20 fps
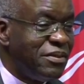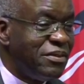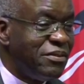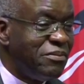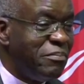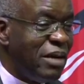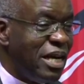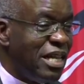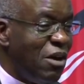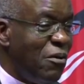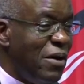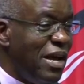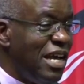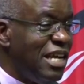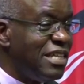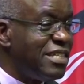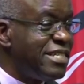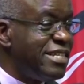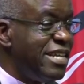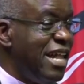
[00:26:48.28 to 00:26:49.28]
By the way,
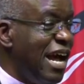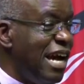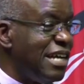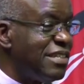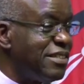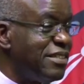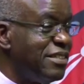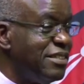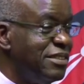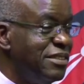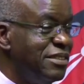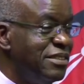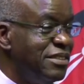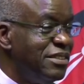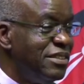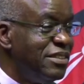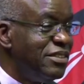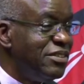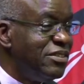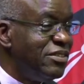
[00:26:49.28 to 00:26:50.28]
it's theirs.
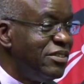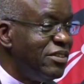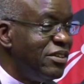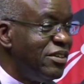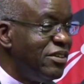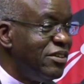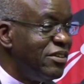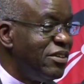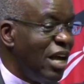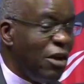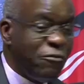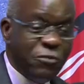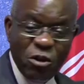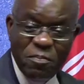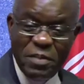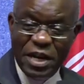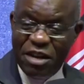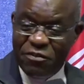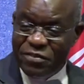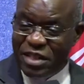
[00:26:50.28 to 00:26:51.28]
If you
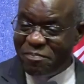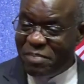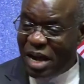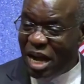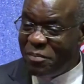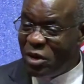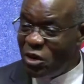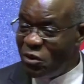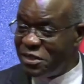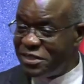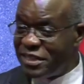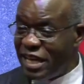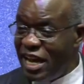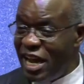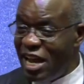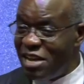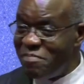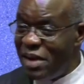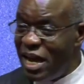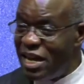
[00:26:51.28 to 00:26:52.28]
believe the Bible, you'll say
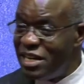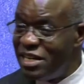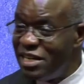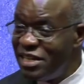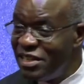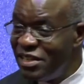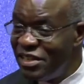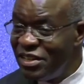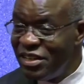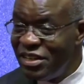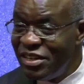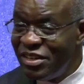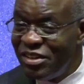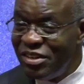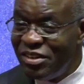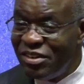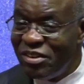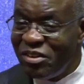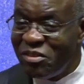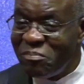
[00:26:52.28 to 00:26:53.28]
amen. amen.
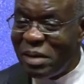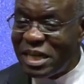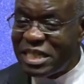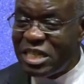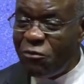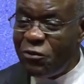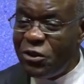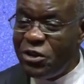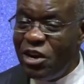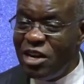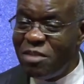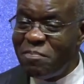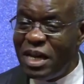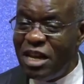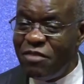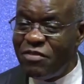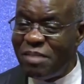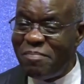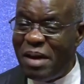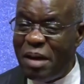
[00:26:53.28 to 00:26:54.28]
But if you don't
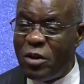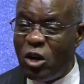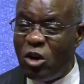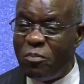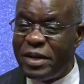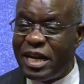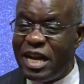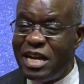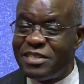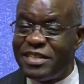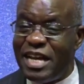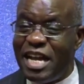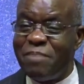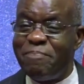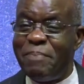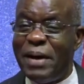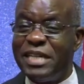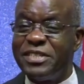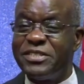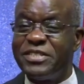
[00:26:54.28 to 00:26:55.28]
believe the Bible, you'll begin saying,
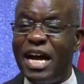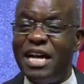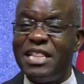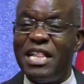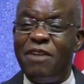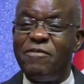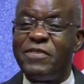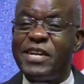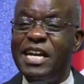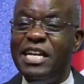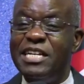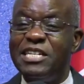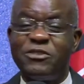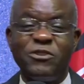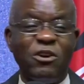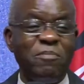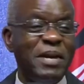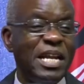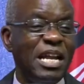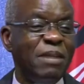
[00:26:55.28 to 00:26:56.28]
Pastor, they have killed so
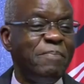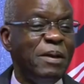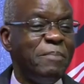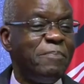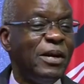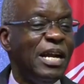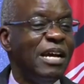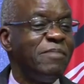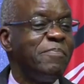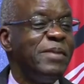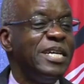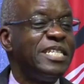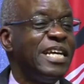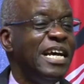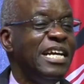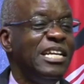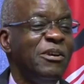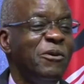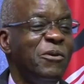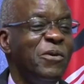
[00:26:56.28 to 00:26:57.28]
many people. Let me
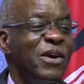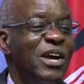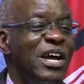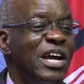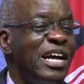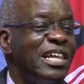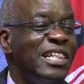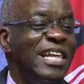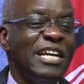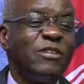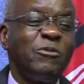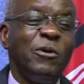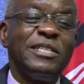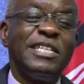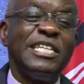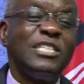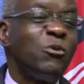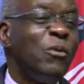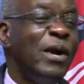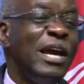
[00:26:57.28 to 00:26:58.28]
tell you, that was
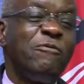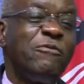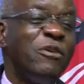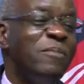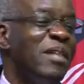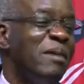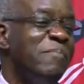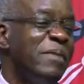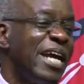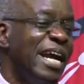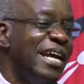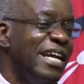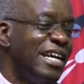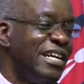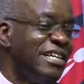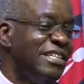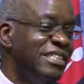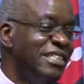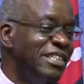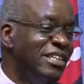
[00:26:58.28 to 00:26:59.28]
his way from the beginning.
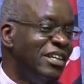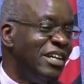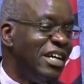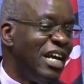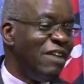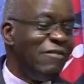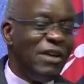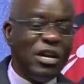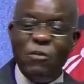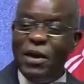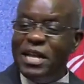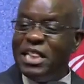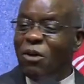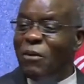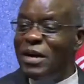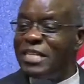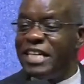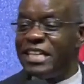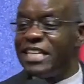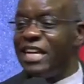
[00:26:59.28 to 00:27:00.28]
Even when they were
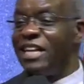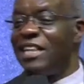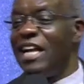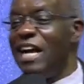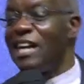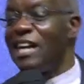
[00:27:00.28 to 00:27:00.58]
taking that